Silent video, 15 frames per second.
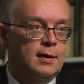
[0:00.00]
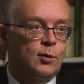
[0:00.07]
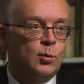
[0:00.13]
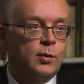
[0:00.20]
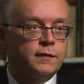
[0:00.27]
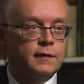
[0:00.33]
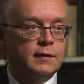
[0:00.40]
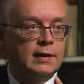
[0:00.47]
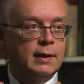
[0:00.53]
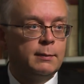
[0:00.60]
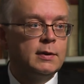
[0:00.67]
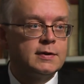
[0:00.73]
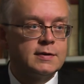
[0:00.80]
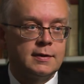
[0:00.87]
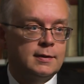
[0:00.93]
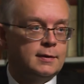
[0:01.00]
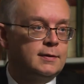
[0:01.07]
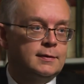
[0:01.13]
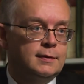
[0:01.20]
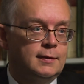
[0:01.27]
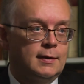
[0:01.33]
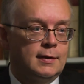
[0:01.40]
with
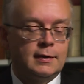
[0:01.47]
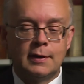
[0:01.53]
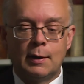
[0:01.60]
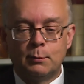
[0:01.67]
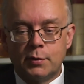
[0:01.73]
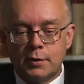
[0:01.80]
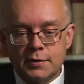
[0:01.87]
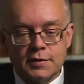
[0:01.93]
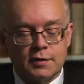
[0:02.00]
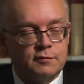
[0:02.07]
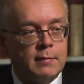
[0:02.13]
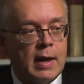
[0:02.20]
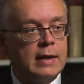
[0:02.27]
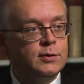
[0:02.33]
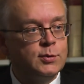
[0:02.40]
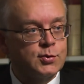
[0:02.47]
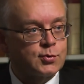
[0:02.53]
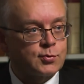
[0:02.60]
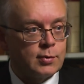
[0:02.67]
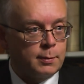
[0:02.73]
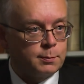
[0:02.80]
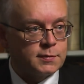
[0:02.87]
limited numbers of
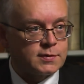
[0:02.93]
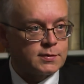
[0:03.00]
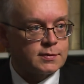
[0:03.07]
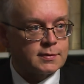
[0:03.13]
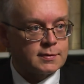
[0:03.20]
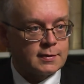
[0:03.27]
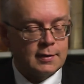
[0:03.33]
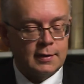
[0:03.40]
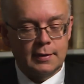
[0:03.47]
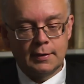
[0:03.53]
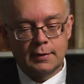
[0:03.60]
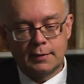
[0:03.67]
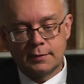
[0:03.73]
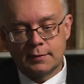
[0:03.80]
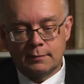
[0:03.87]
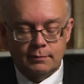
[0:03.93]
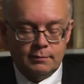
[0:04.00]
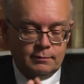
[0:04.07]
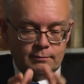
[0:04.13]
manuscripts uh,